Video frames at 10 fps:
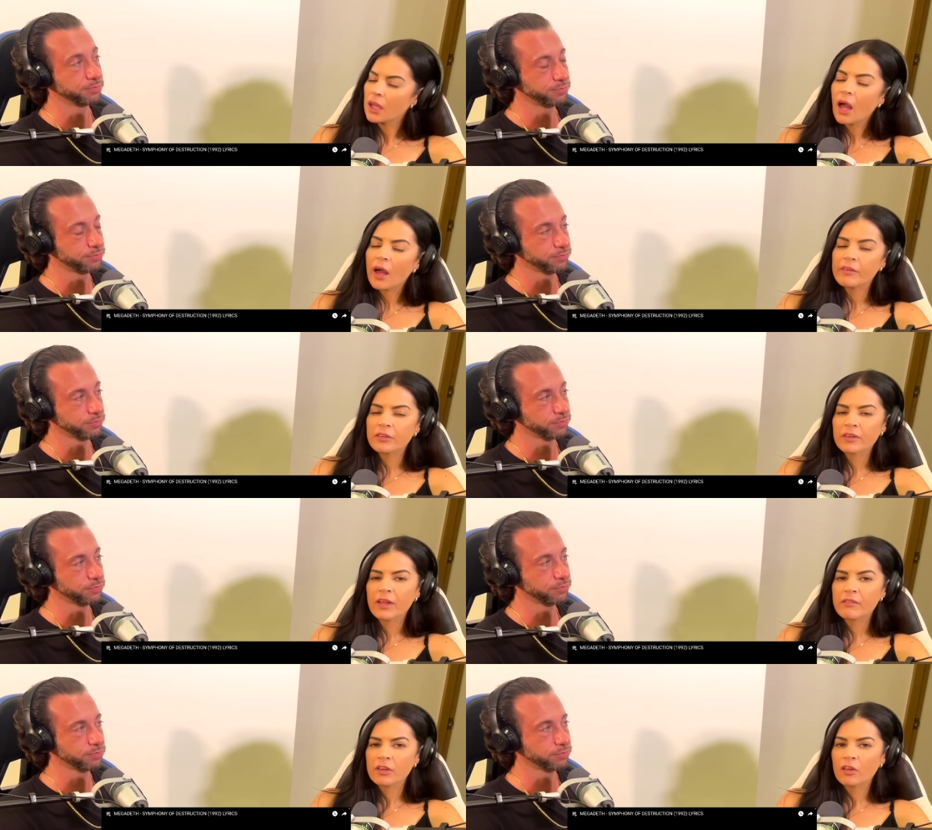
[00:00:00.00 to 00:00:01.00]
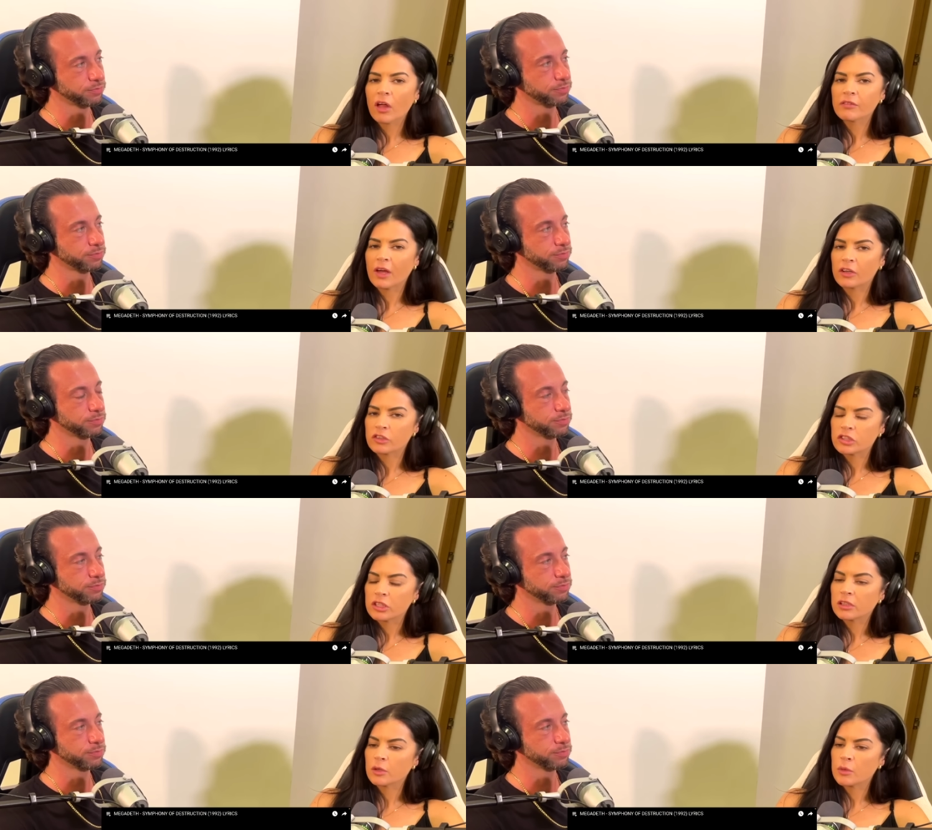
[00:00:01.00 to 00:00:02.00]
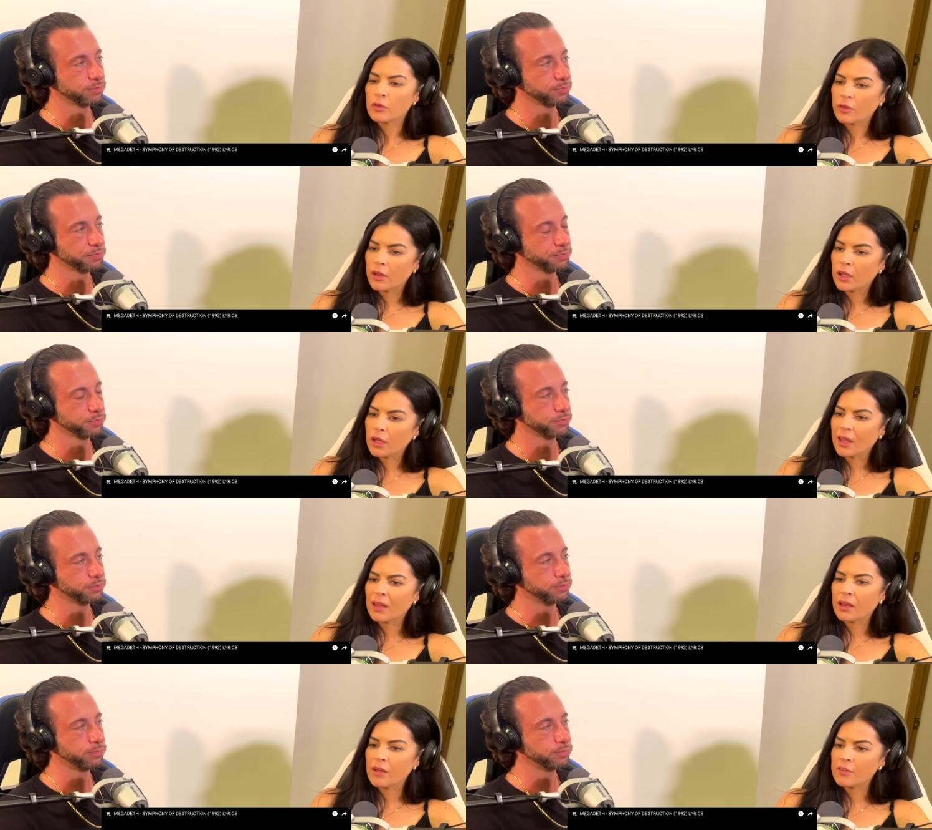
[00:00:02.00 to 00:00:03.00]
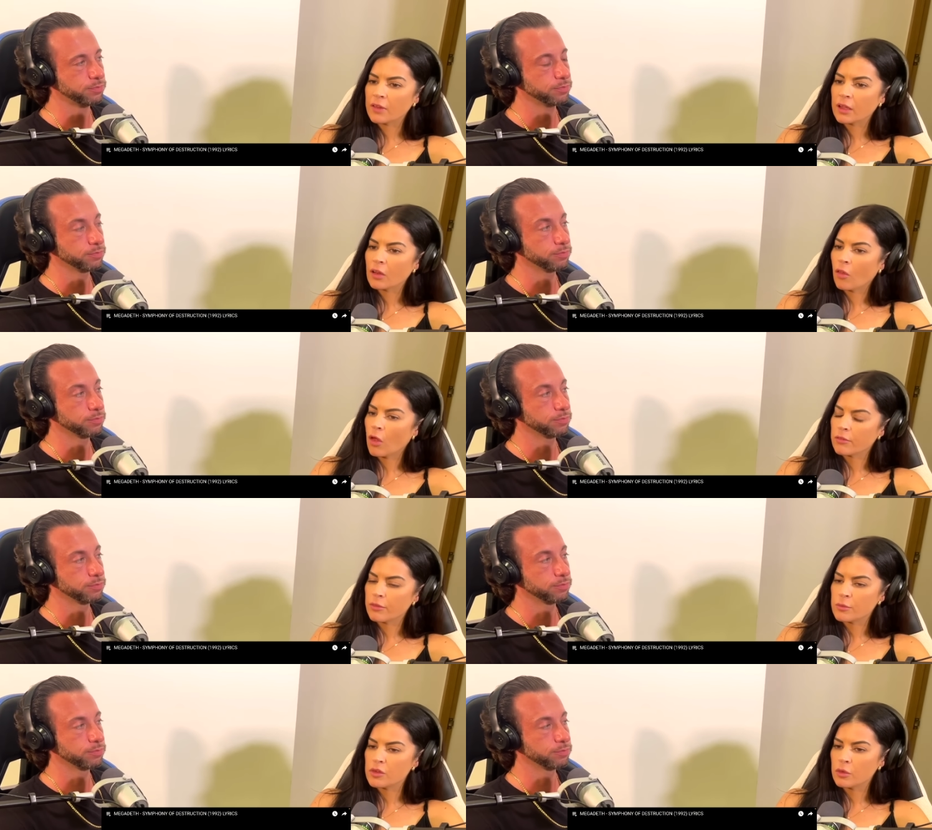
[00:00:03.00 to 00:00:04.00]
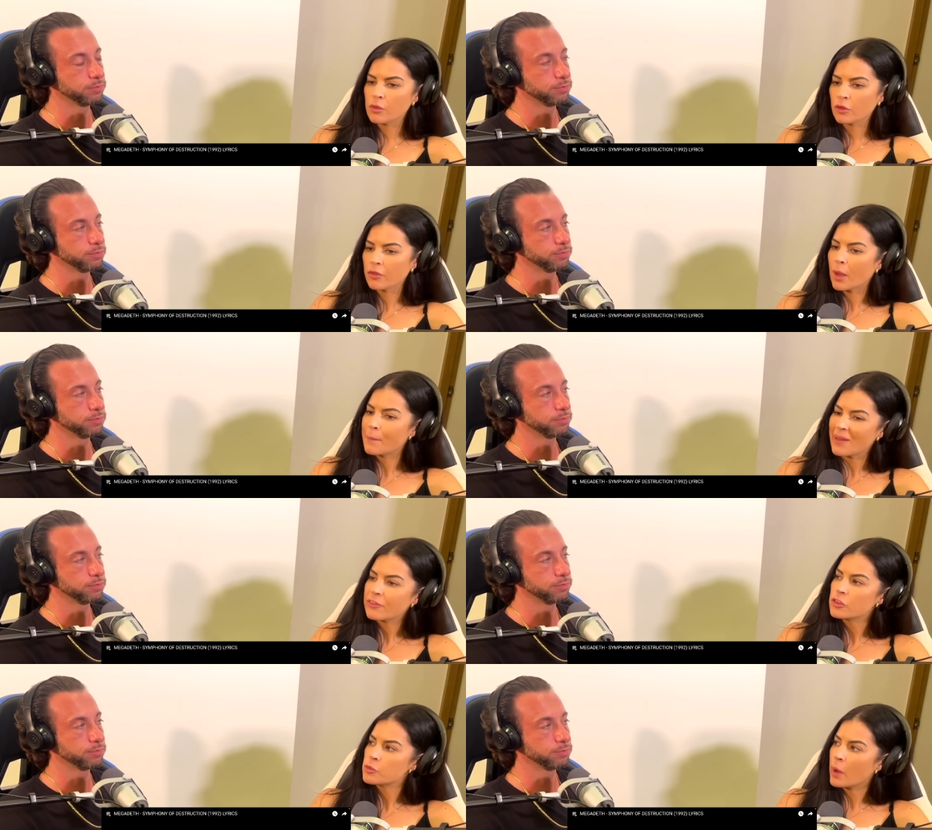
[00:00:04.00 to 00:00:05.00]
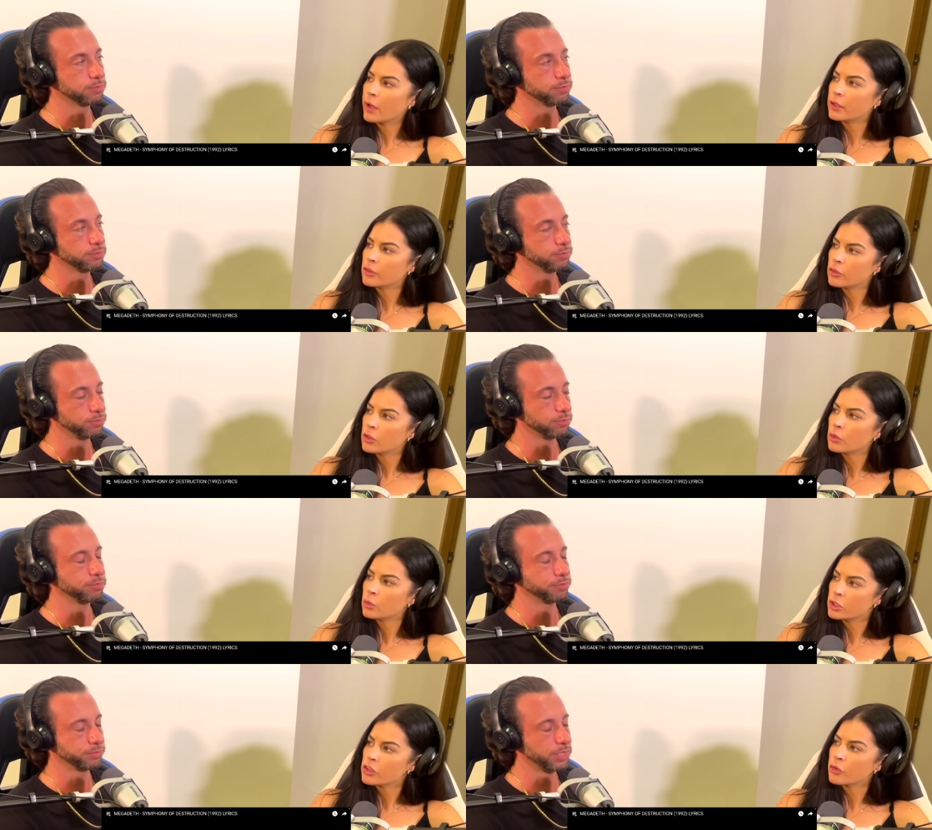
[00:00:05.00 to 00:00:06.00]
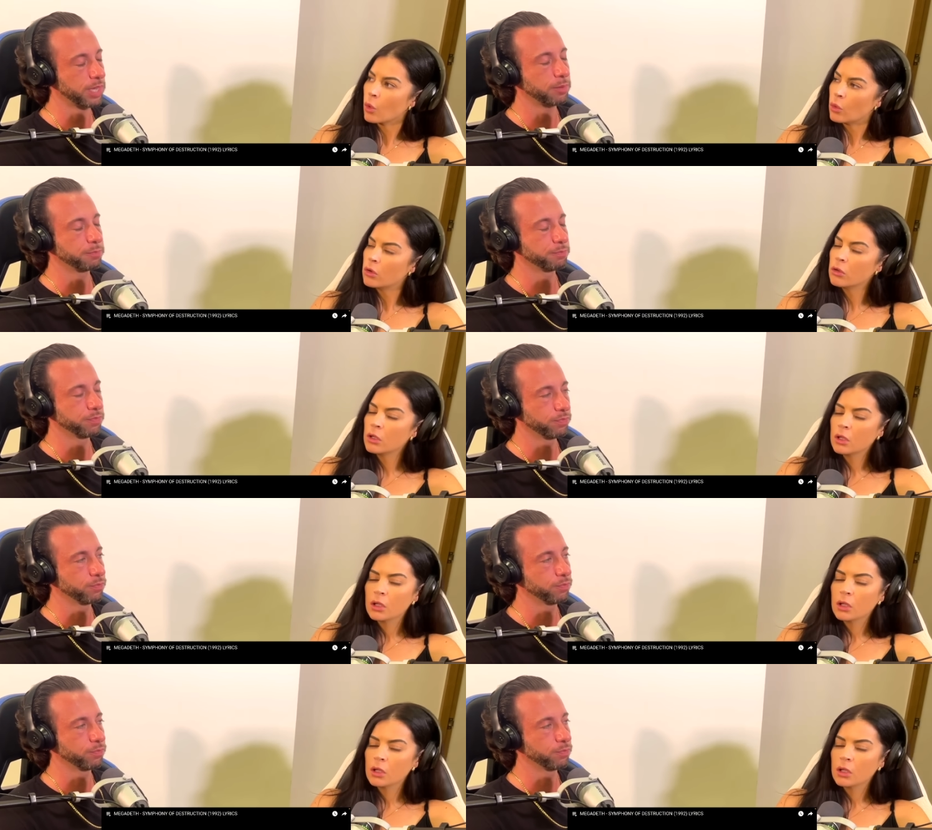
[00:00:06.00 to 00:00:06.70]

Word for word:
Speaker 1: Yeah, I feel like they have like a lot of energy in their music, and I feel like in a lot of them too, there's like a message behind it too, mm, which is yeah. cool.